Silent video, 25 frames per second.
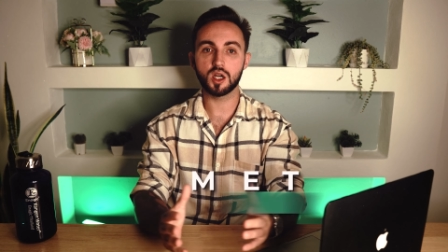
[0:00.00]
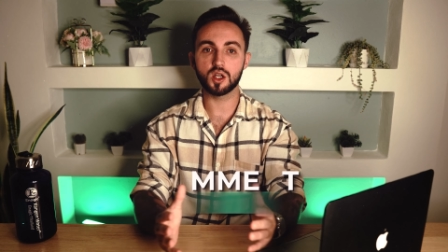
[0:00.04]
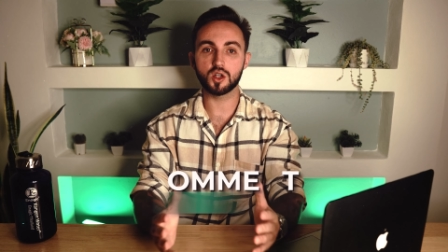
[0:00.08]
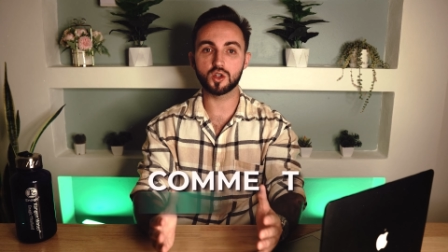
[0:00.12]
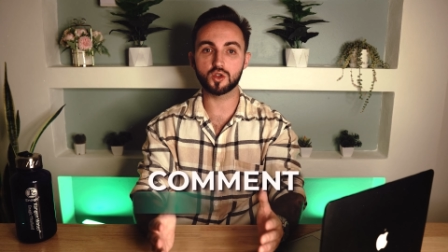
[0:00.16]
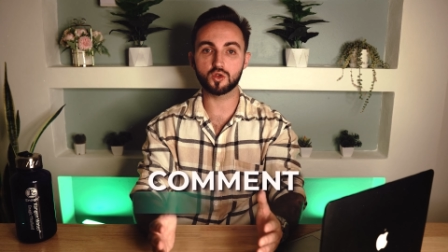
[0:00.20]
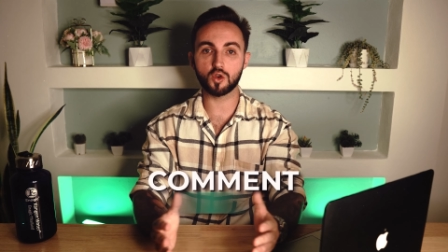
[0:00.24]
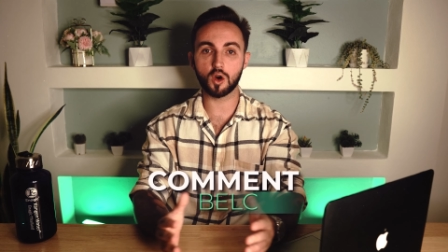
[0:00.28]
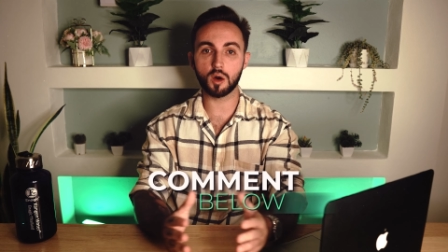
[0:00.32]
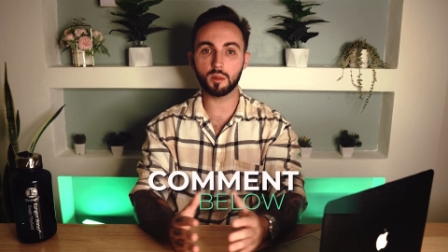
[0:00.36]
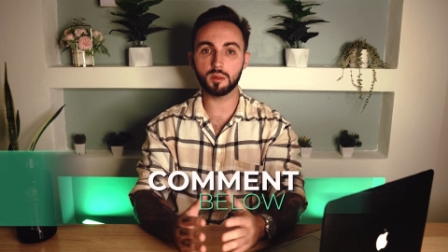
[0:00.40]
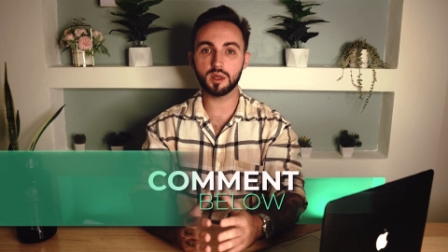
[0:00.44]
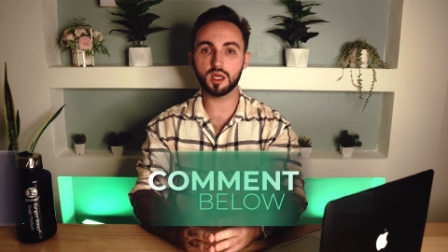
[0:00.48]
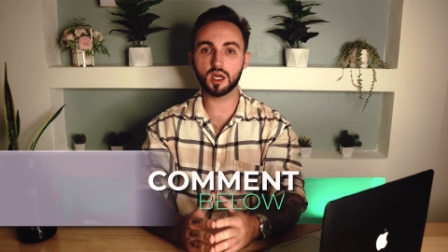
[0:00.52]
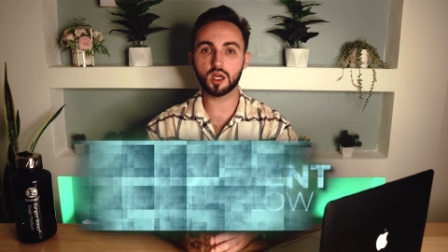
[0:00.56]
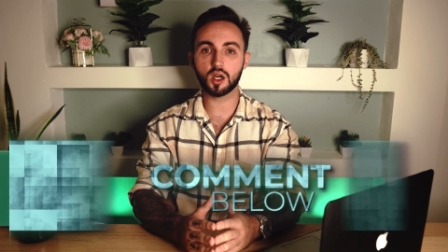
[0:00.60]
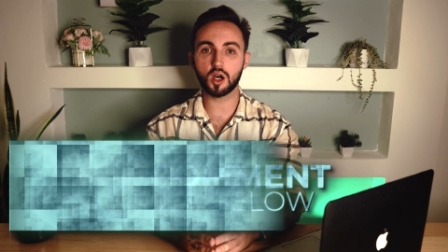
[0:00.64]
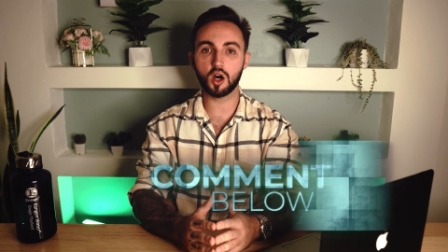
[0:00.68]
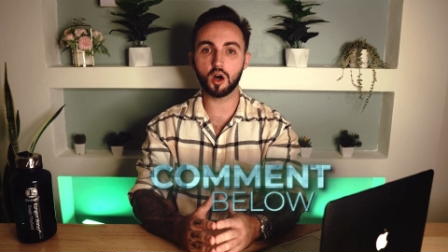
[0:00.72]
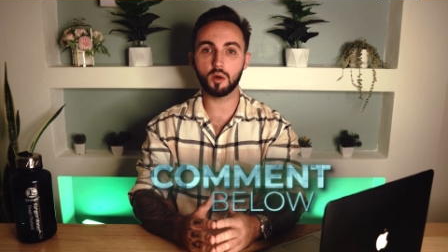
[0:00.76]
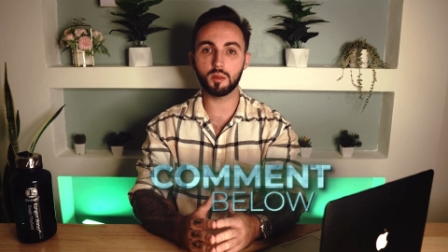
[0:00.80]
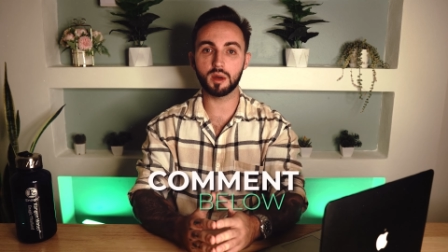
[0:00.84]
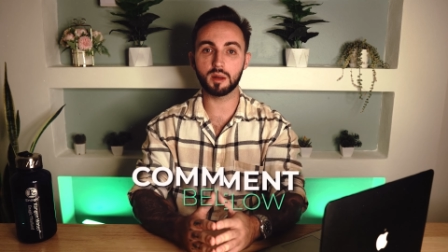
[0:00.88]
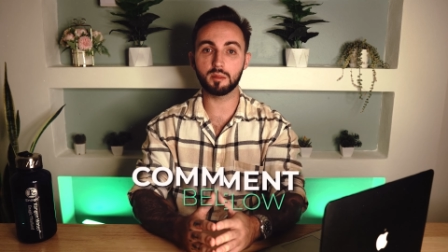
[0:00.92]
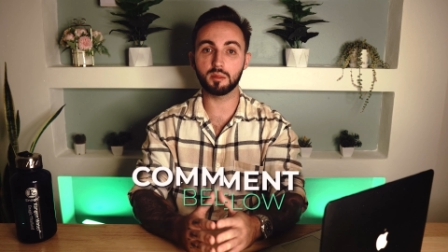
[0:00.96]
drop me a
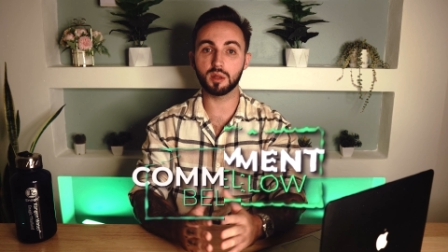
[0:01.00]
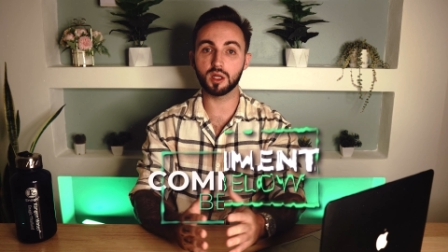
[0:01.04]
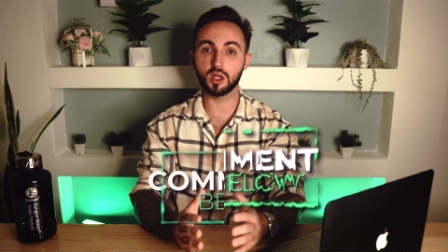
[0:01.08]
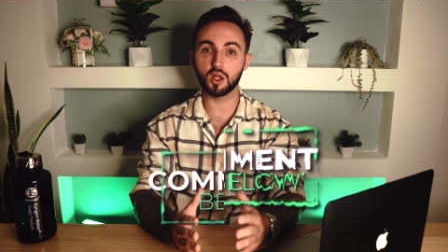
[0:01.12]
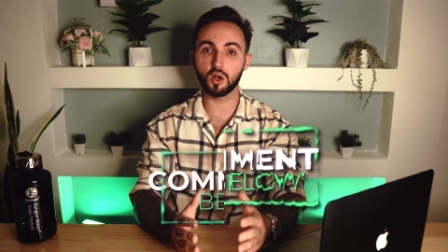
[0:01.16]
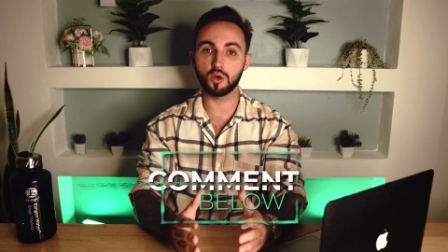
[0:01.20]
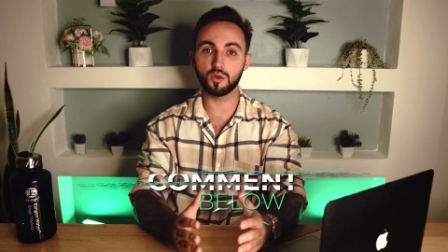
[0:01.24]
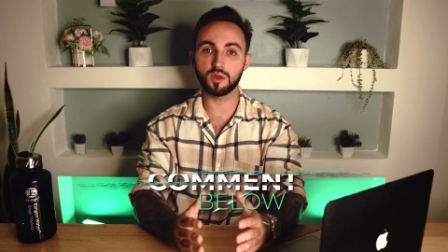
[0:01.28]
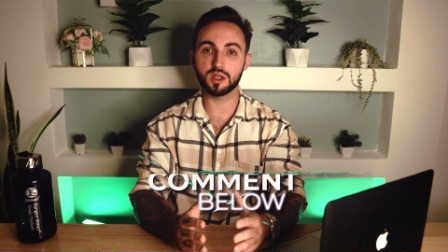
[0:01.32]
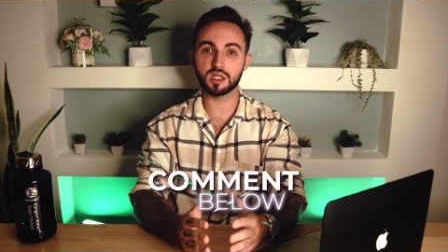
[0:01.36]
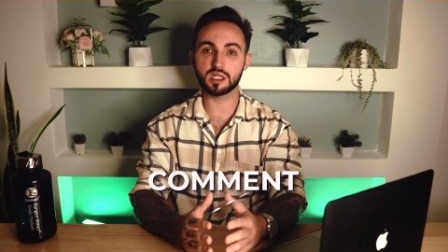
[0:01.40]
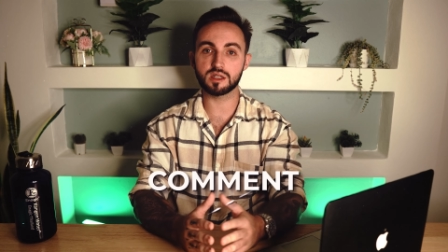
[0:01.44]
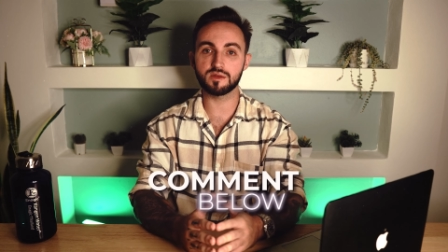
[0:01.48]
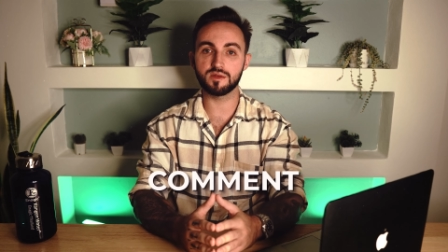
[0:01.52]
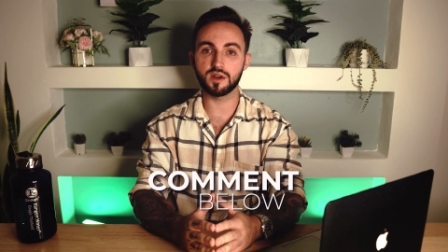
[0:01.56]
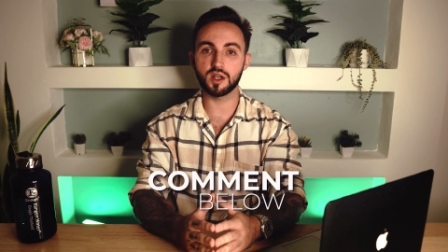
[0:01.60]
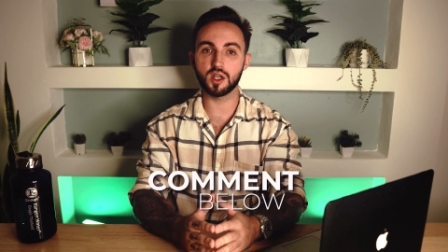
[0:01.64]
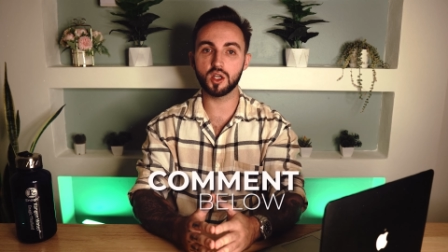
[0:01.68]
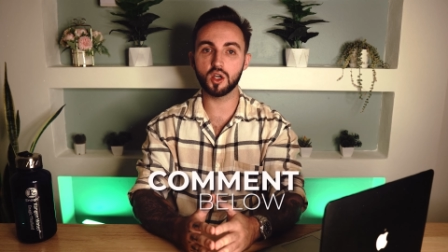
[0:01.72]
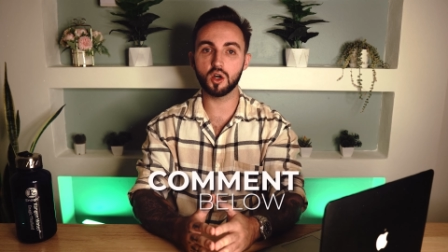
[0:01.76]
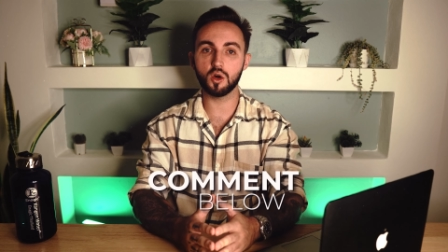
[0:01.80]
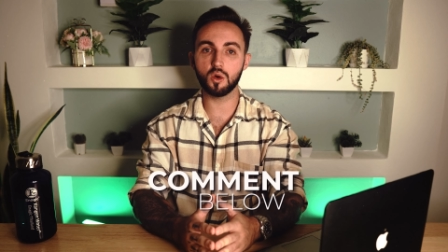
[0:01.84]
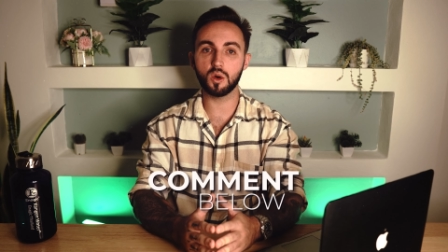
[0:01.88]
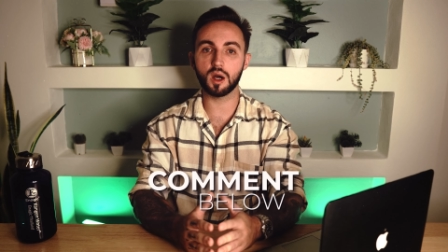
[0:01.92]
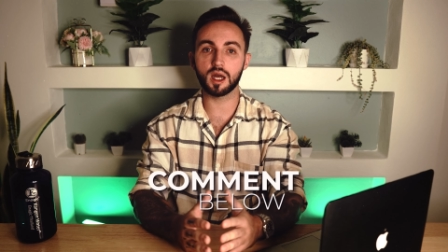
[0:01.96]
comment below this video